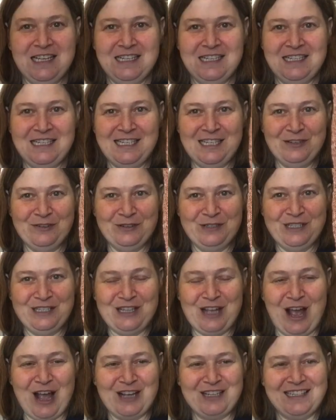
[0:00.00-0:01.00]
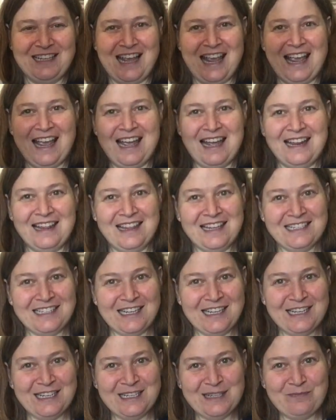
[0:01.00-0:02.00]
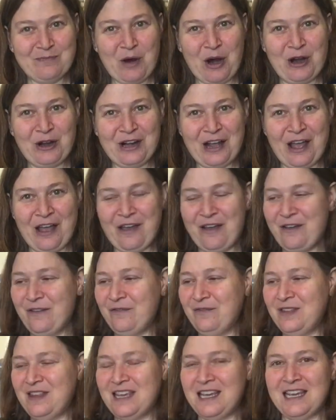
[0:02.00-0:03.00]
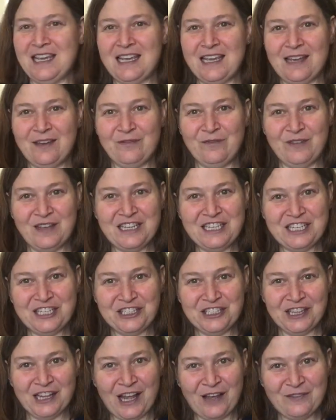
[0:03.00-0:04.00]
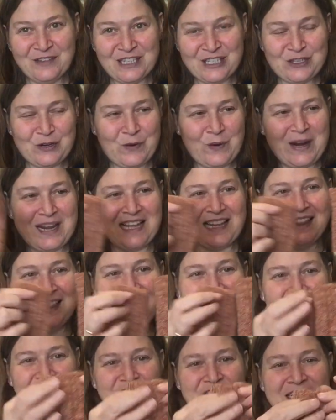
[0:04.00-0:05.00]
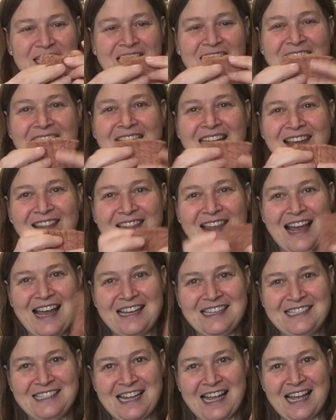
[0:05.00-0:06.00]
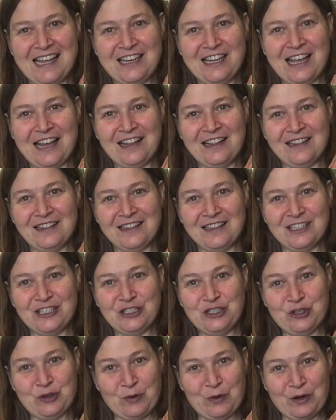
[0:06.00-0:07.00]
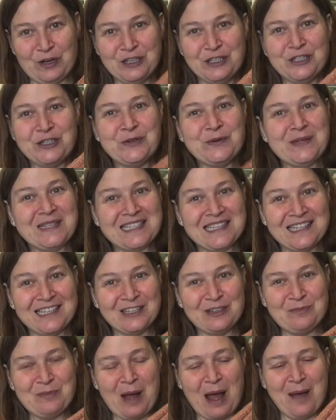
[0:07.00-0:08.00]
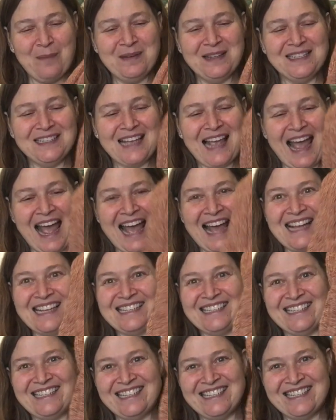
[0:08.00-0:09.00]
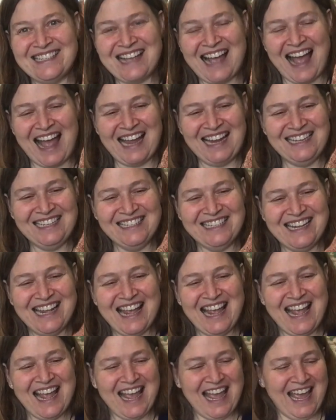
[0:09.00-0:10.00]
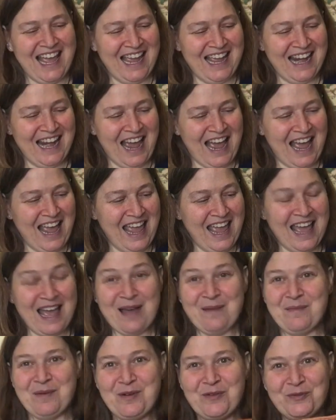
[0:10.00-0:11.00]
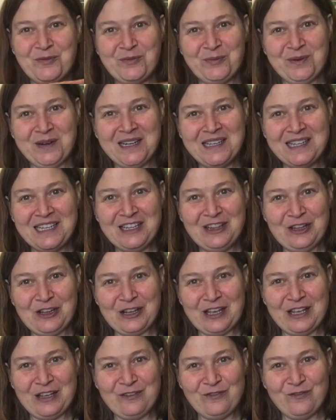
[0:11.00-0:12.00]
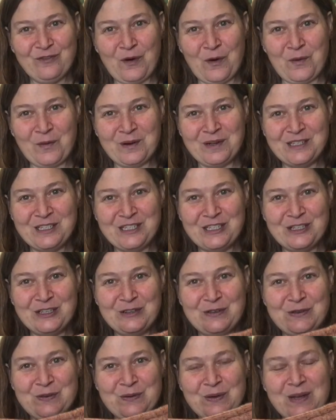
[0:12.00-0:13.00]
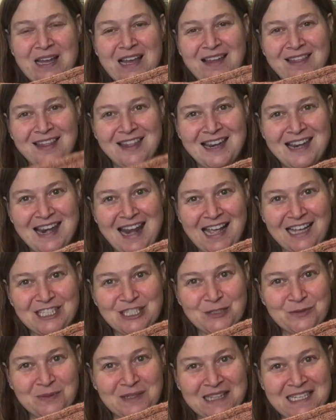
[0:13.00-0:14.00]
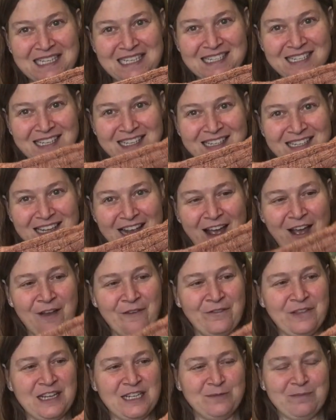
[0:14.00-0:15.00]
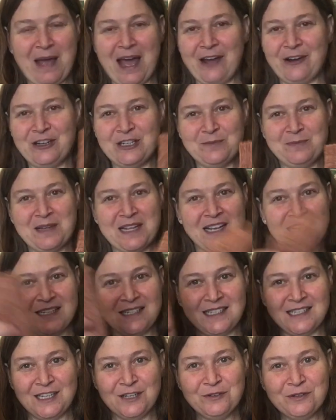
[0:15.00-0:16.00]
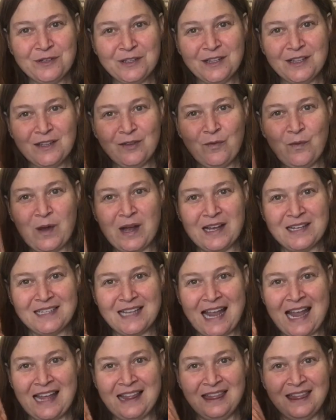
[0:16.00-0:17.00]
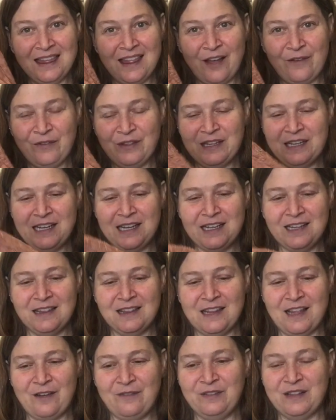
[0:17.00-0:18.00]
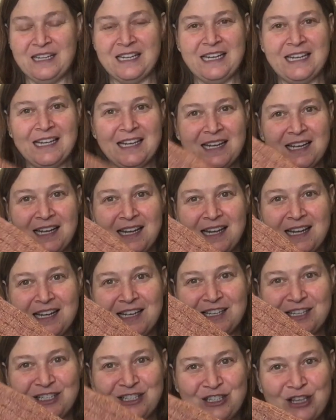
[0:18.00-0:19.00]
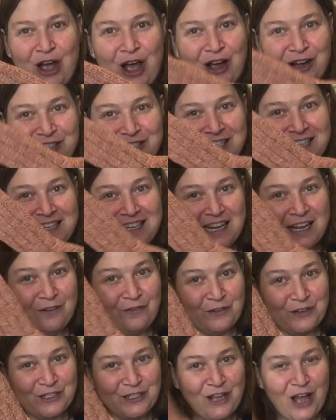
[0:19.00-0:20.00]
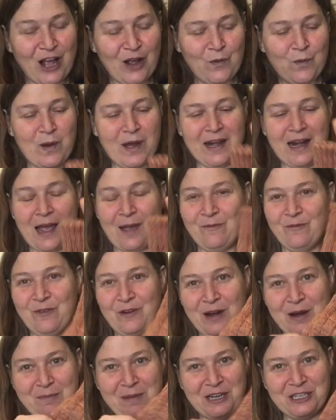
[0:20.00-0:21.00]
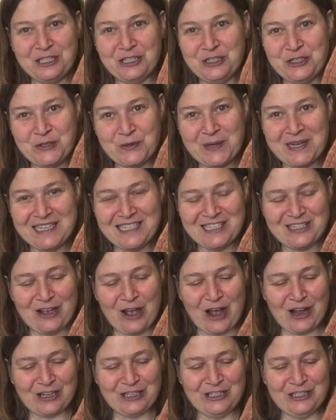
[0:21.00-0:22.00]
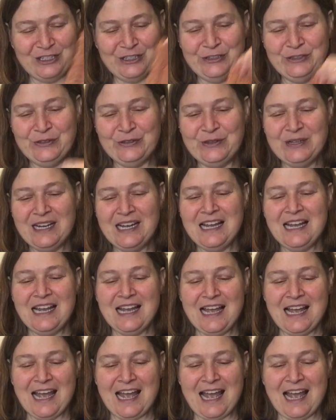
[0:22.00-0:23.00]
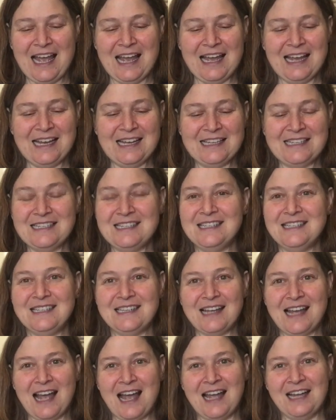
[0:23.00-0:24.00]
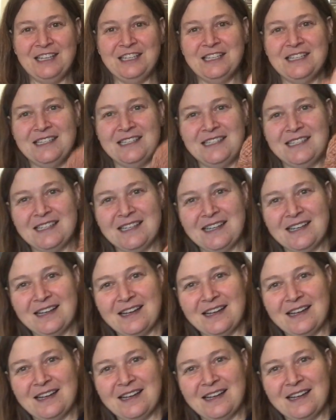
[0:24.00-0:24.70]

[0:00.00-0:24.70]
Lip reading: Cyril Socks. And this is part of the Vintage Love Story collection that Nora George, who is Little Bobbins, has designed. And I am really looking forward to the next releases of these patterns because Cyril was a lovely, lovely sock to knit for sock 1. I'm very much enjoying sock 2, and I just